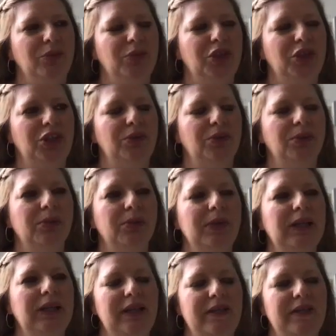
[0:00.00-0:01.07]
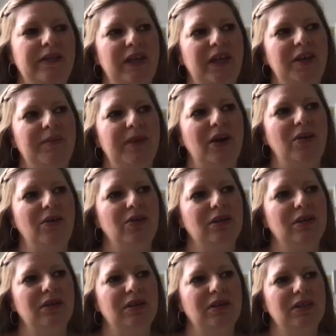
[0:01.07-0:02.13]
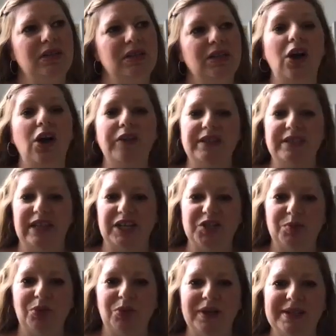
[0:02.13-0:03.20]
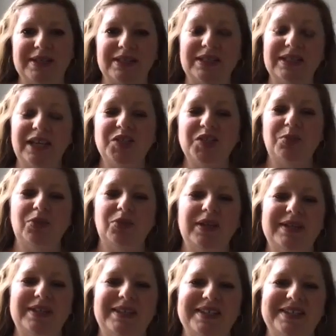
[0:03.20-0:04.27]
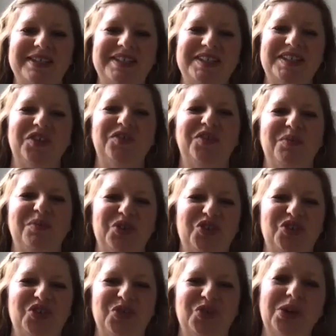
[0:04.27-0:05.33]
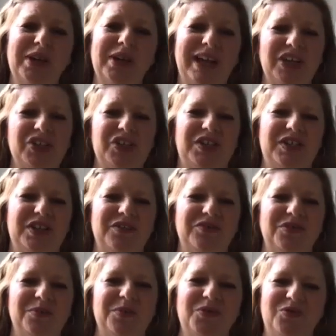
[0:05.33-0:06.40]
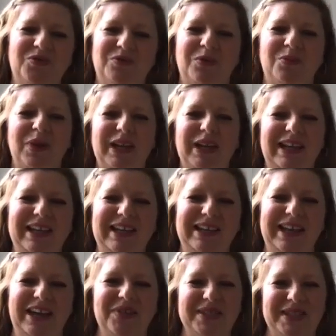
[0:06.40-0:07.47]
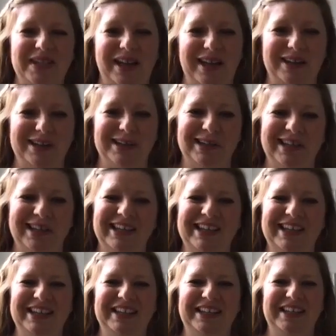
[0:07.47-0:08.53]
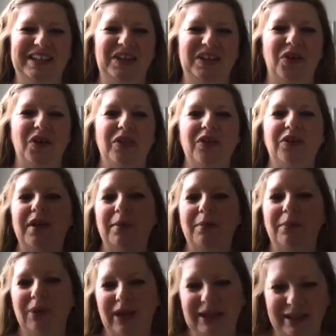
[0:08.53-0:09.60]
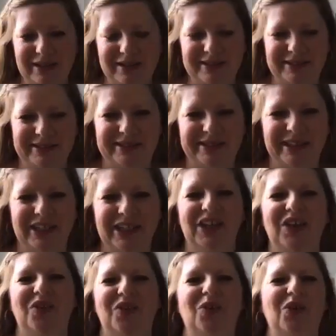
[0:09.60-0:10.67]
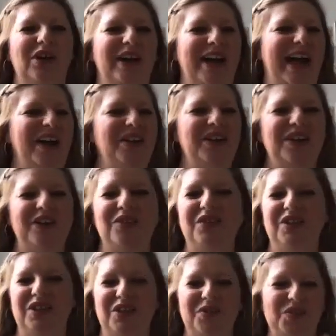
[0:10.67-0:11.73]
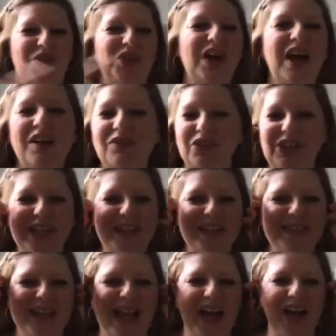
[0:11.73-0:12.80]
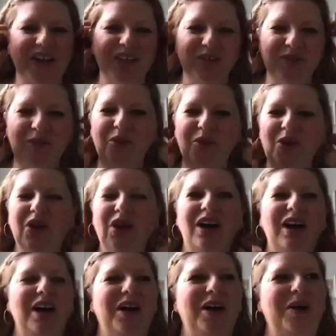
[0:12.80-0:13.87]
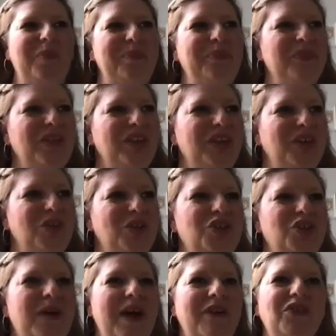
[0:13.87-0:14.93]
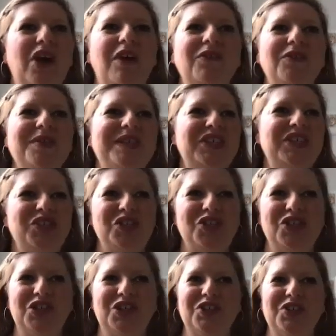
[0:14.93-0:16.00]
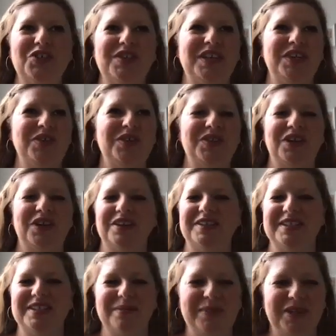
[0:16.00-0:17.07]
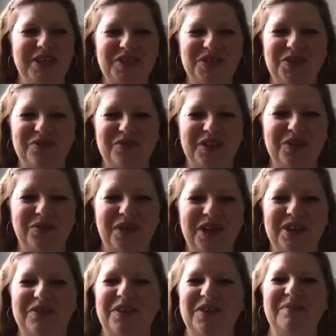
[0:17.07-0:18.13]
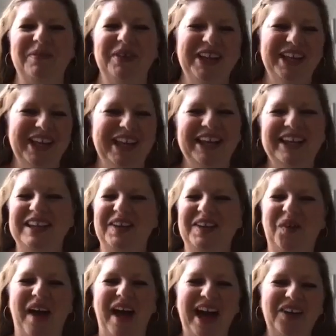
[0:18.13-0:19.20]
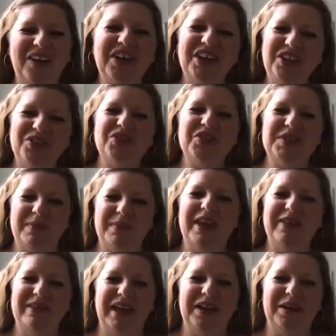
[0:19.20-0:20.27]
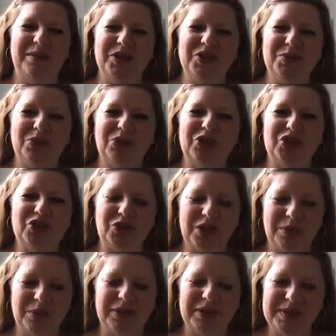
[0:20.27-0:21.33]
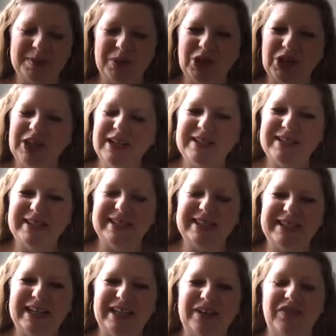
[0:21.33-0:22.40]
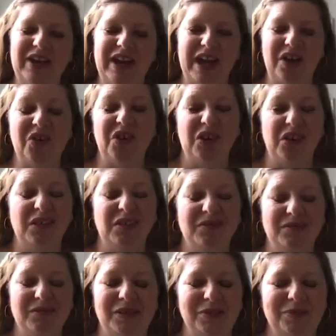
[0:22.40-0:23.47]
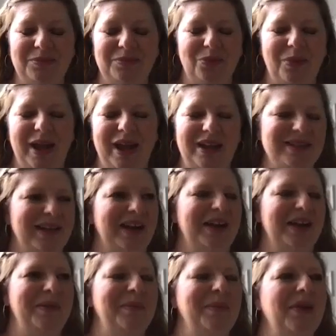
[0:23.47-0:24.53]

Really think about all the touch points. And the touch points doesn't start from your store. It actually starts from waiting outside. Are there umbrellas, or how do you, is there coverings? How do you, could you have conversation starters that you could talk to somebody 2 feet away from, how can you just make that a much more enjoyable experience instead of an hour wait time?